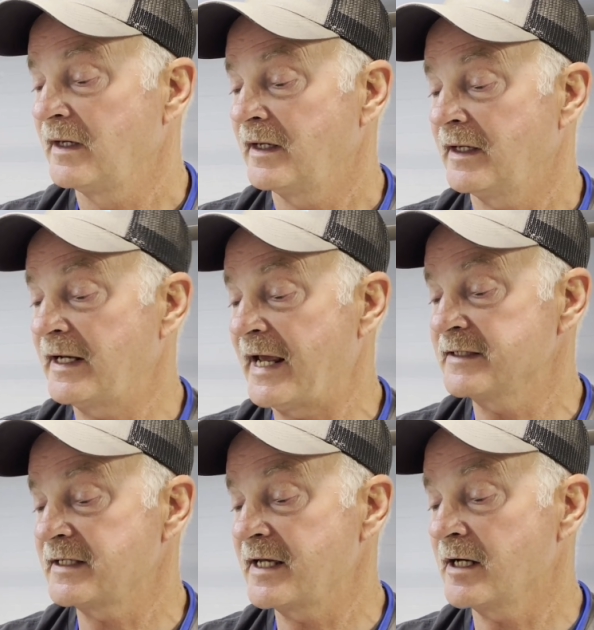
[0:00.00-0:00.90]
it
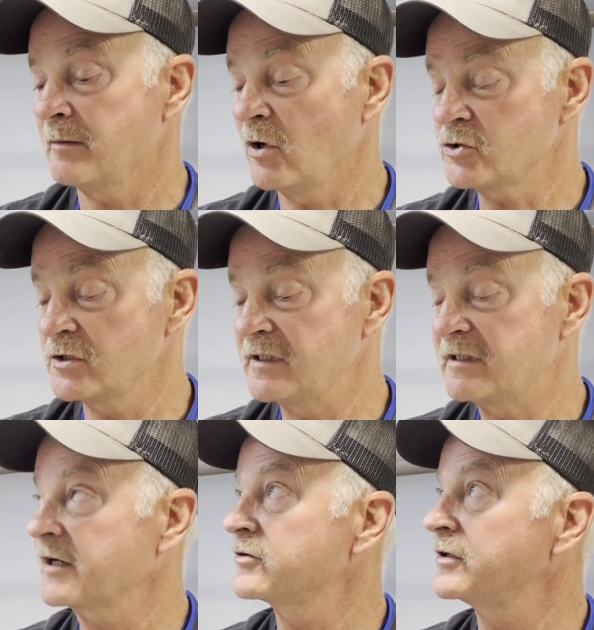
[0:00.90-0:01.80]
has a motion
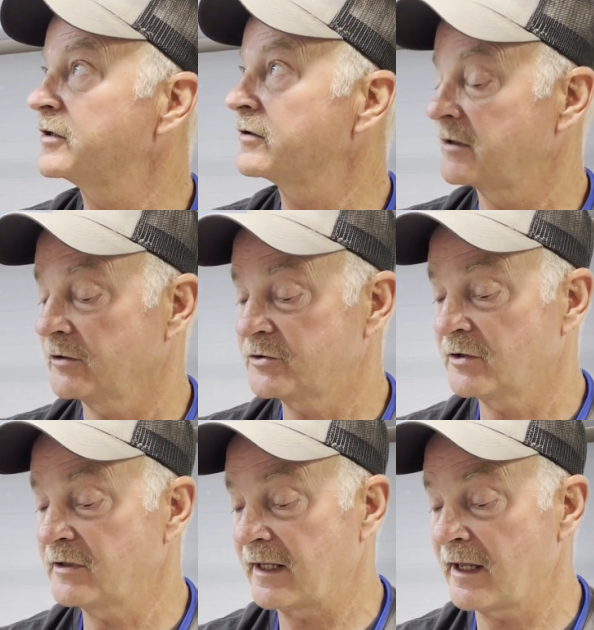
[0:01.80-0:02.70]
detector in here that'll
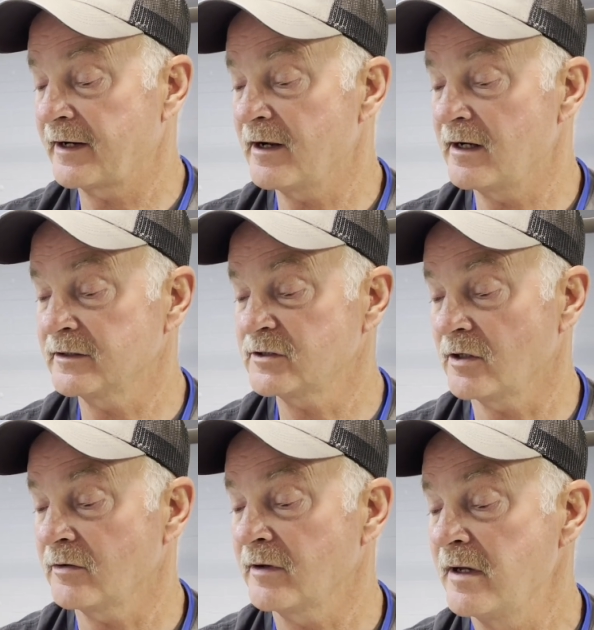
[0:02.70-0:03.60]
turn that light on. So